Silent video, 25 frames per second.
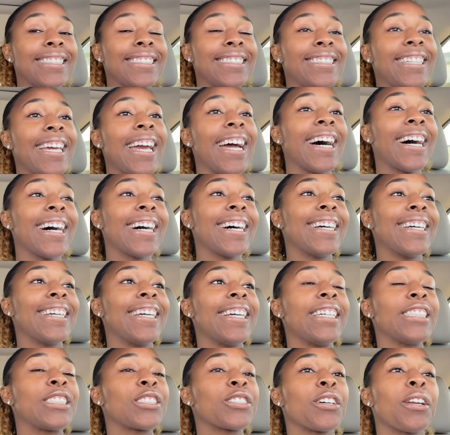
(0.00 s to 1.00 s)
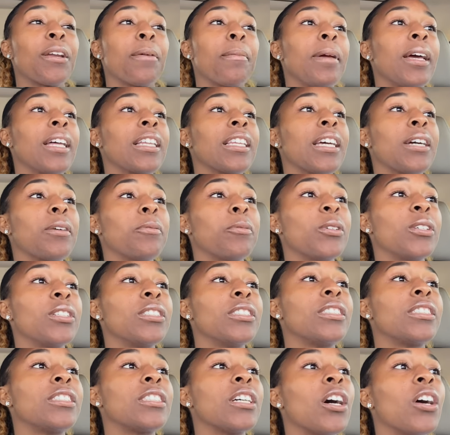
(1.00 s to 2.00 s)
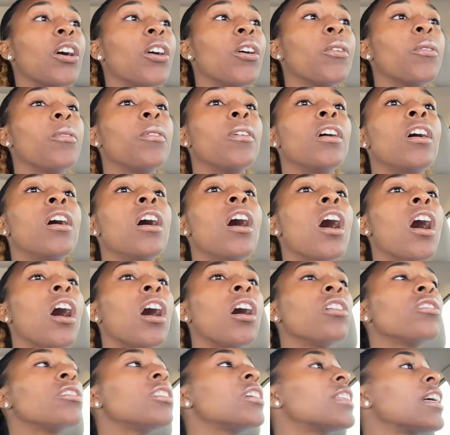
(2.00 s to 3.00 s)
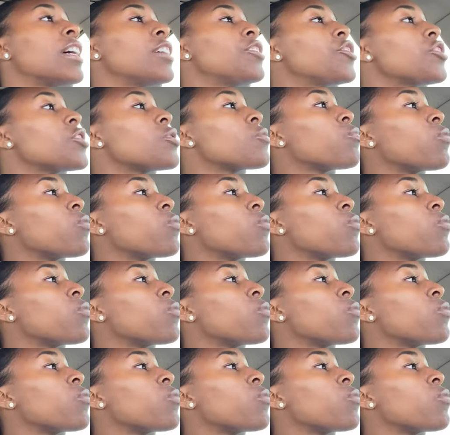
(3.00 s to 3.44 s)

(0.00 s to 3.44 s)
yeah, it's going to be a lit one. So, oh, did they just